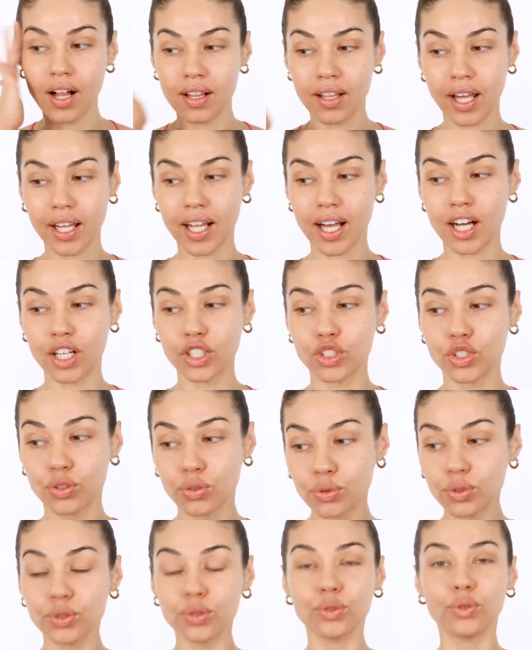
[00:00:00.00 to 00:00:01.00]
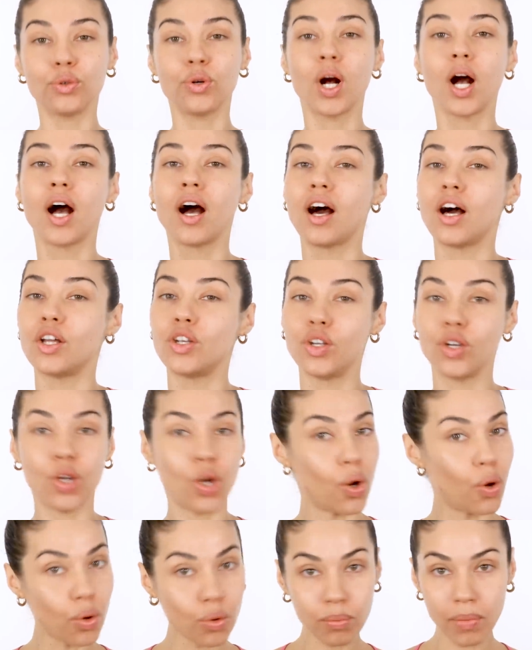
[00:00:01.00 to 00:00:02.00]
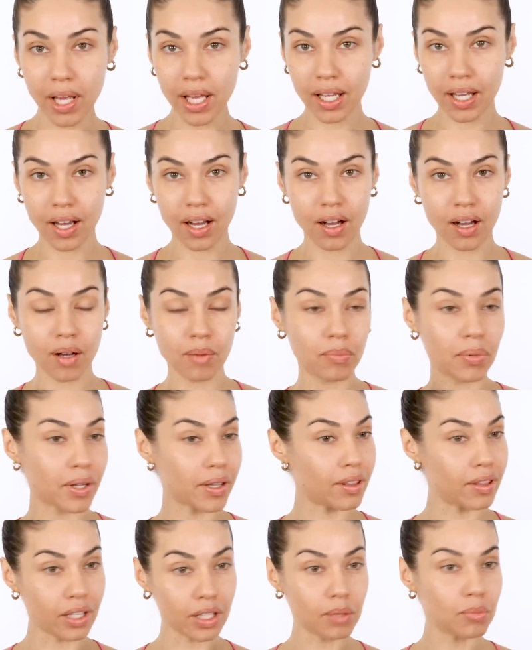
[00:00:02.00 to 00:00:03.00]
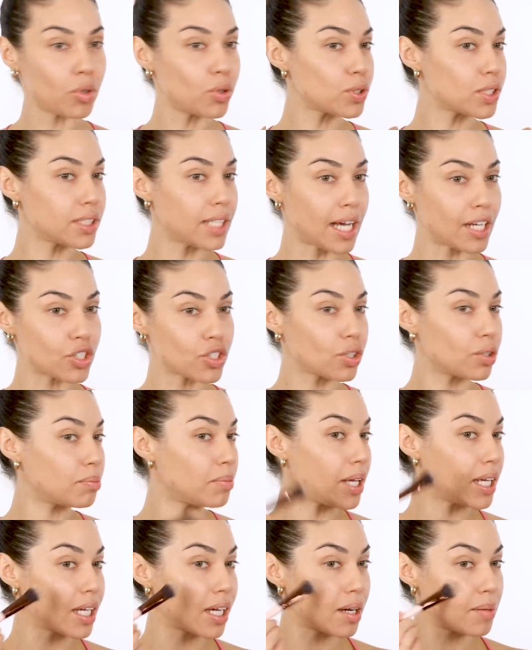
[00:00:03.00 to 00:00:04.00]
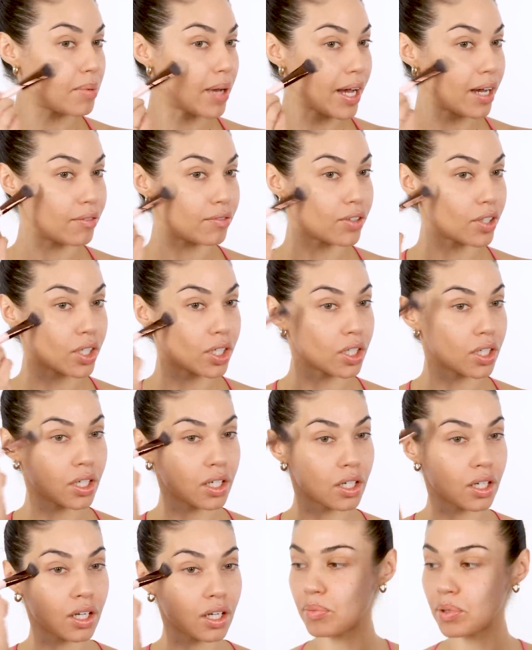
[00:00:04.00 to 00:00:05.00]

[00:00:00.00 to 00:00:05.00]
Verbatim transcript: Like a true no makeup, the most natural makeup ever.